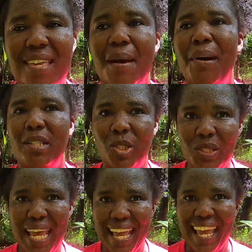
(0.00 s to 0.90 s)
Yeah, man.
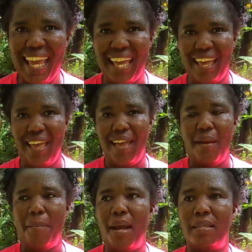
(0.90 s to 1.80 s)
Today,
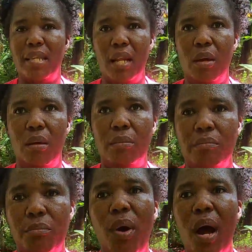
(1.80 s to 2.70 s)
yeah. may I tell her,
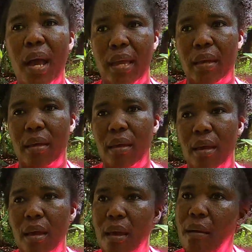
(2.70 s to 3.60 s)
boy,
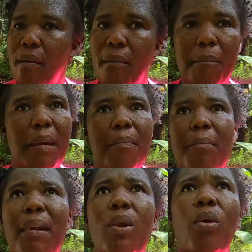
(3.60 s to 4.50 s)
me, me,
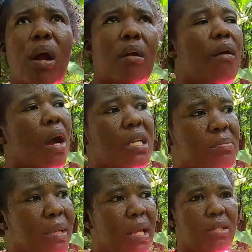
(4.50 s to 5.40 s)
me look
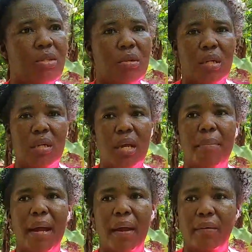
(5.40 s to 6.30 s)
across my mm -hmm. next door
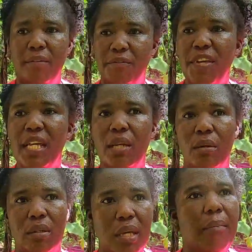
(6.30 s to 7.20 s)
nearby feel, you
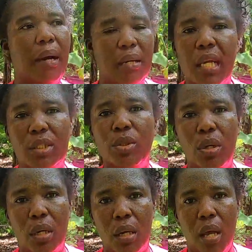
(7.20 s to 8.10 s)
know, yeah man, next
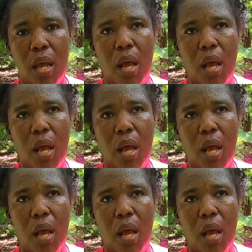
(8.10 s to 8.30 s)
door.